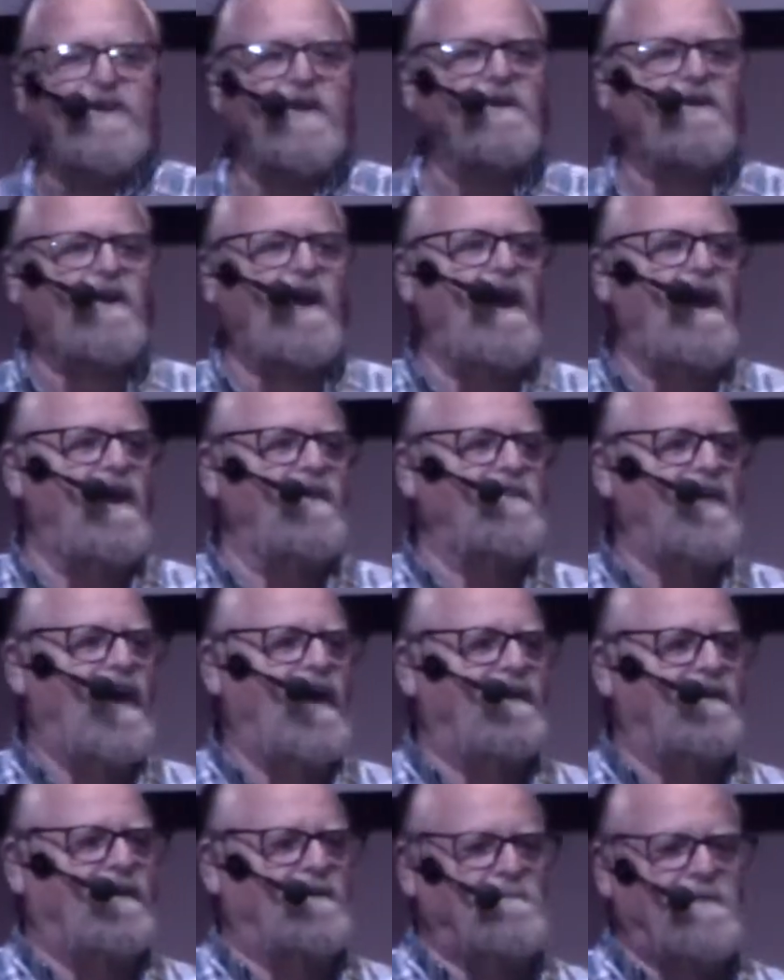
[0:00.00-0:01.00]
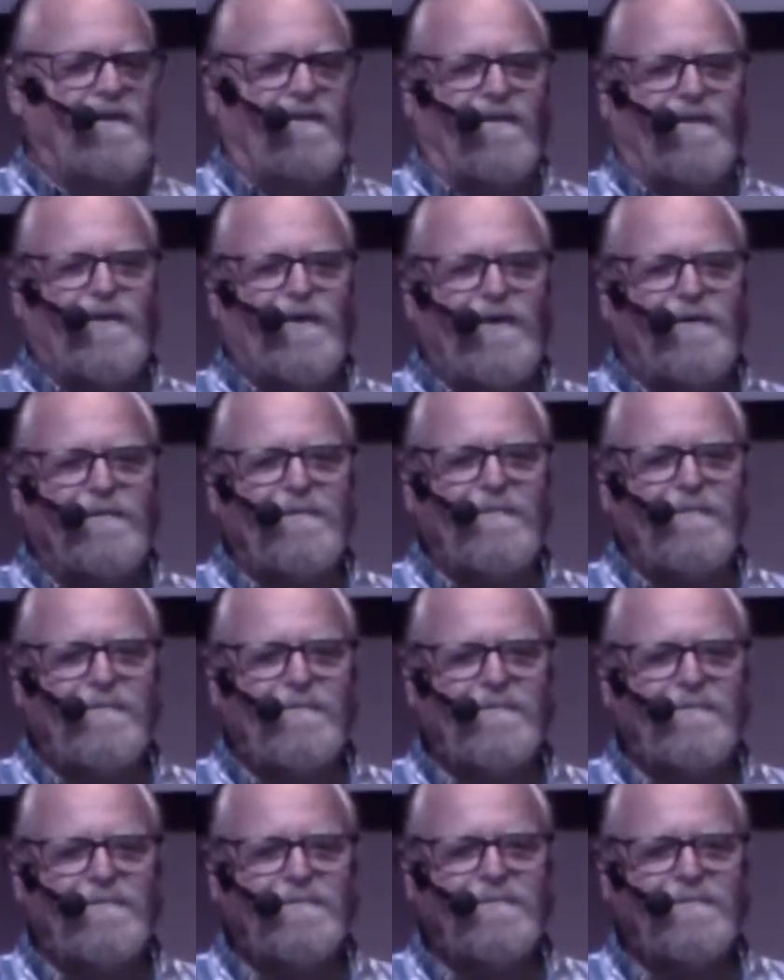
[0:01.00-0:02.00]
you call that a miracle?
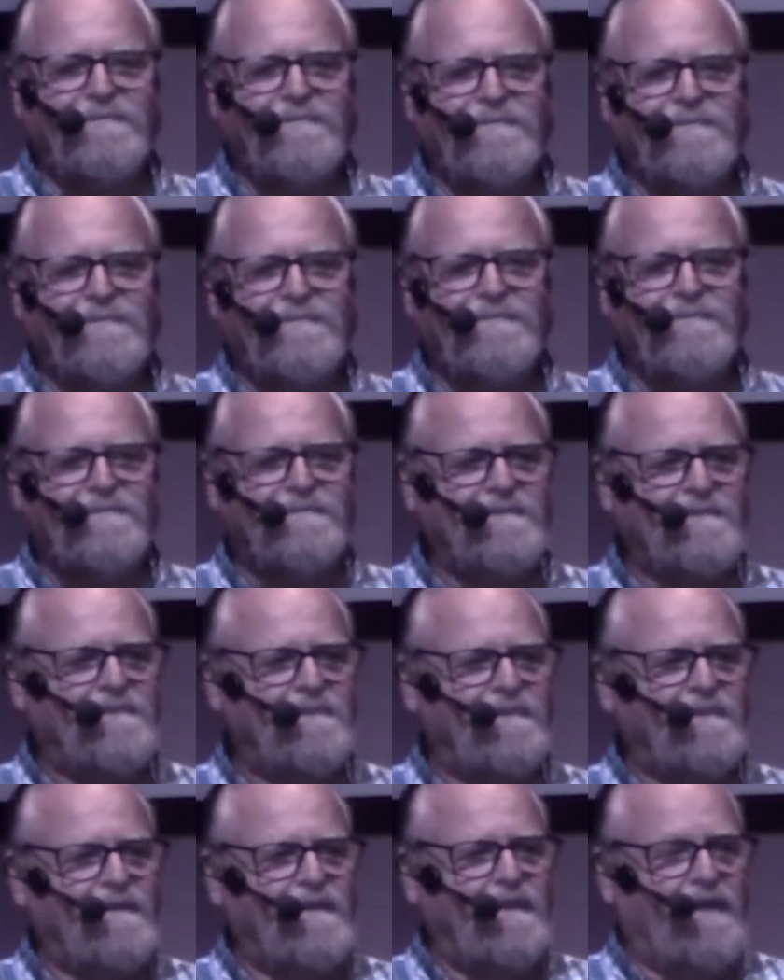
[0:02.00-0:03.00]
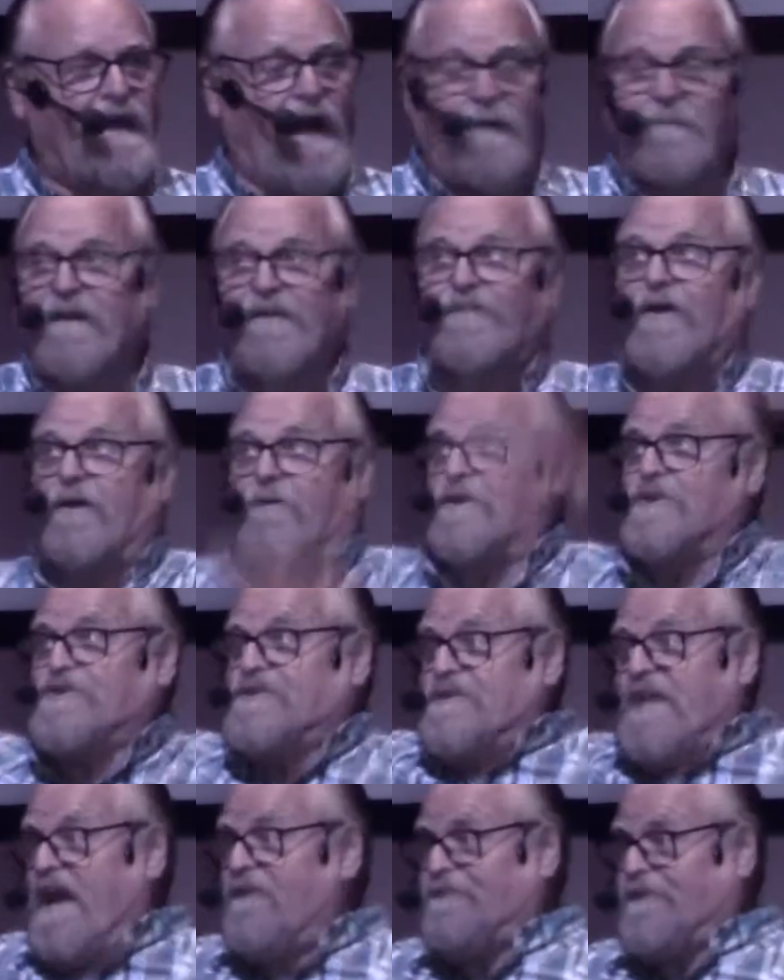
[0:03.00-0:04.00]
Yes. I mean, there was
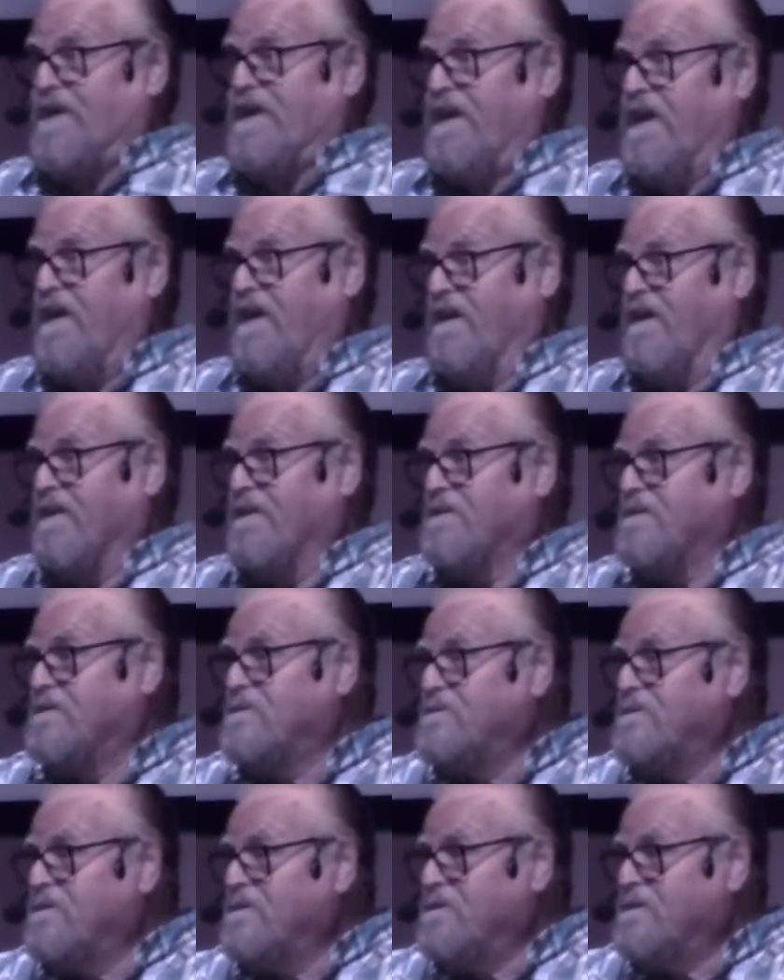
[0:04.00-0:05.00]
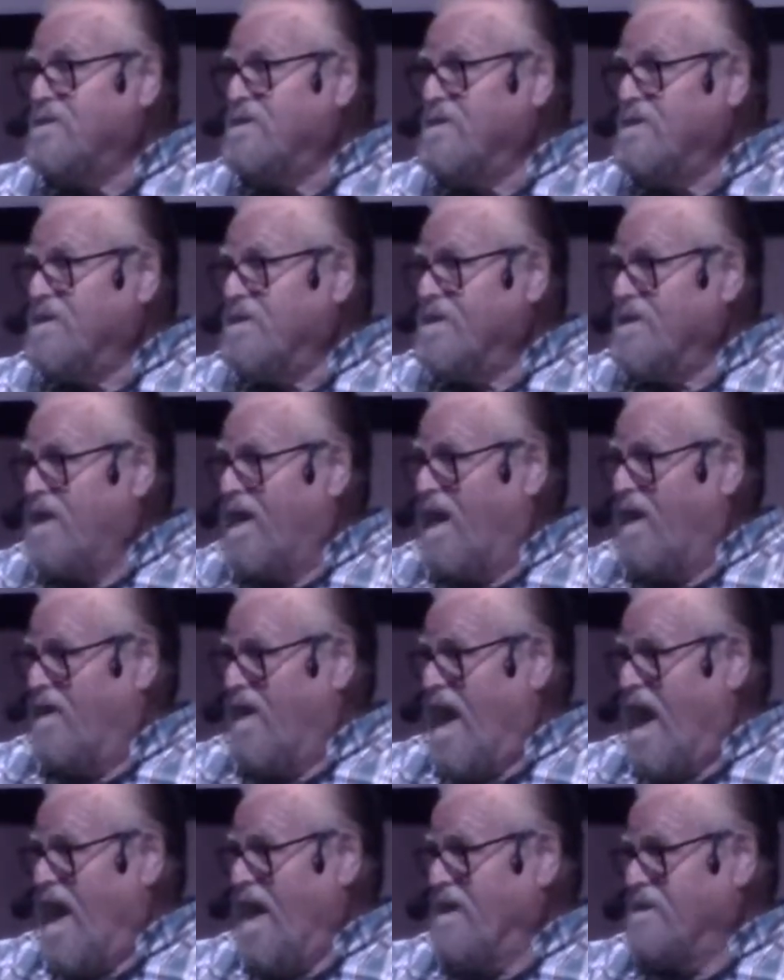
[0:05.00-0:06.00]
nothing here. All
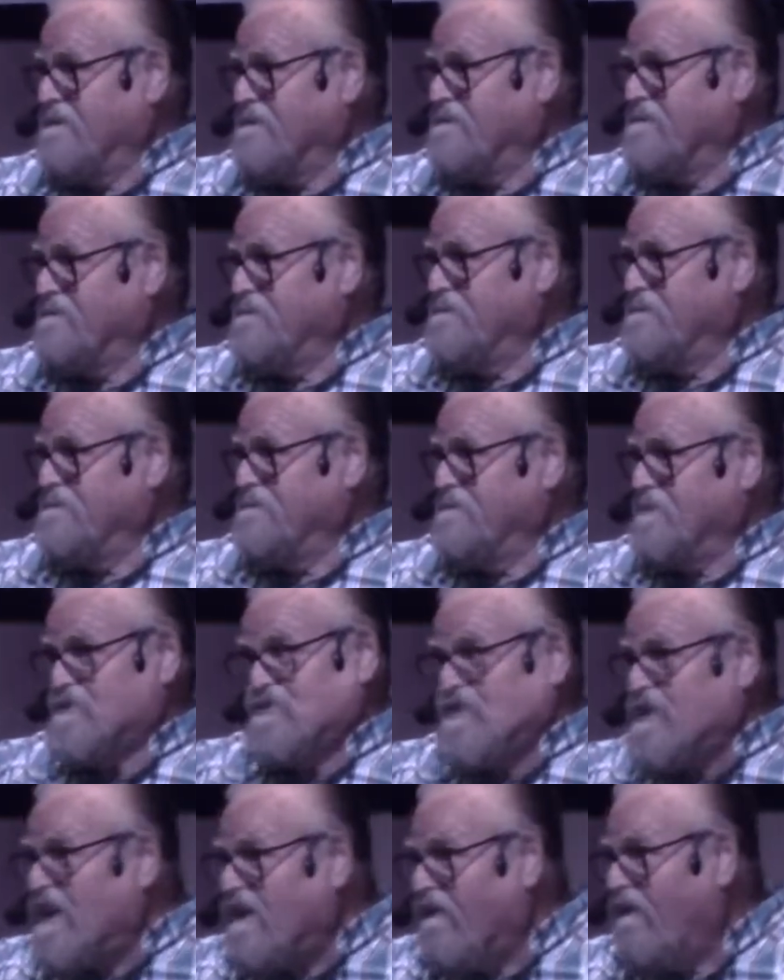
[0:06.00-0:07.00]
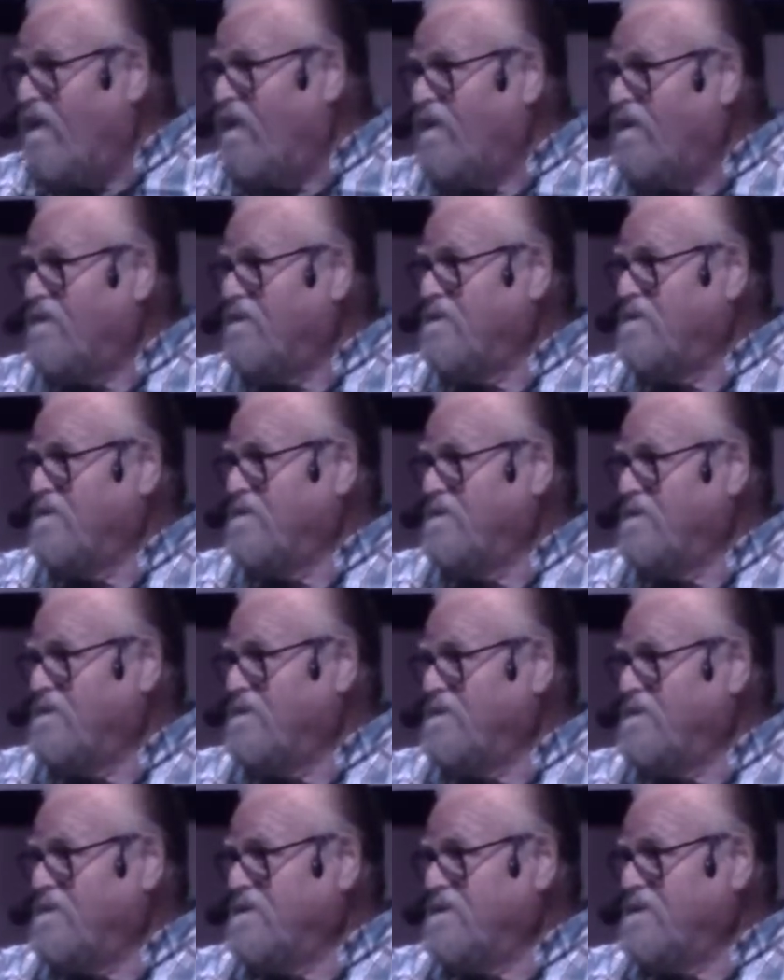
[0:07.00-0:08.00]
right? Zero.
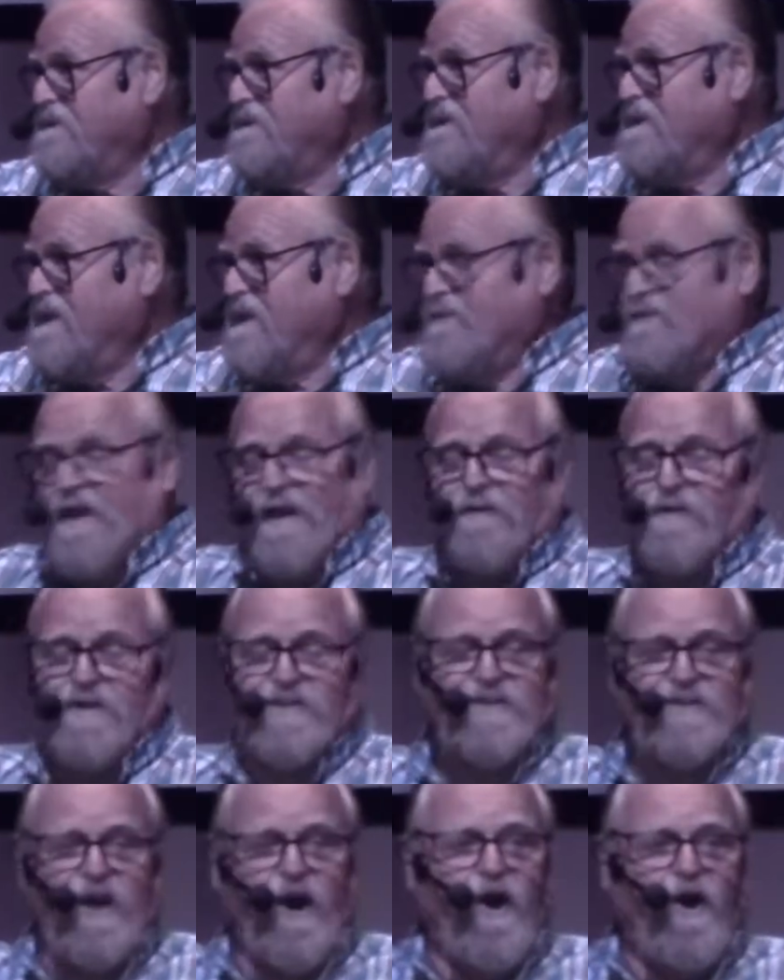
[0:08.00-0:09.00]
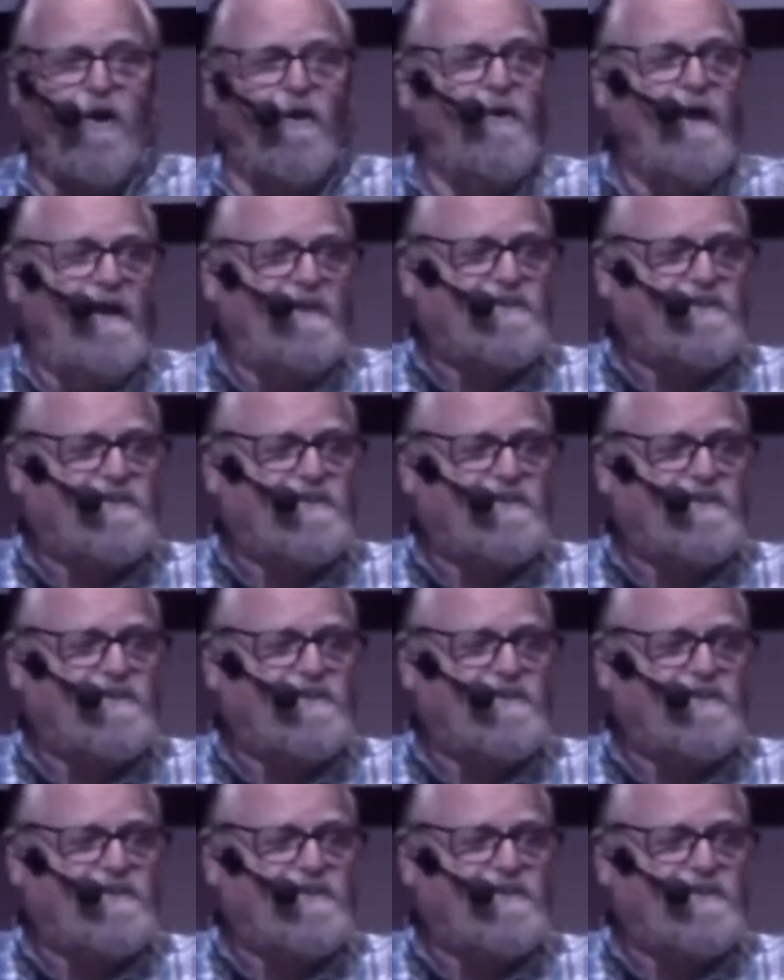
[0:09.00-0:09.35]
There was no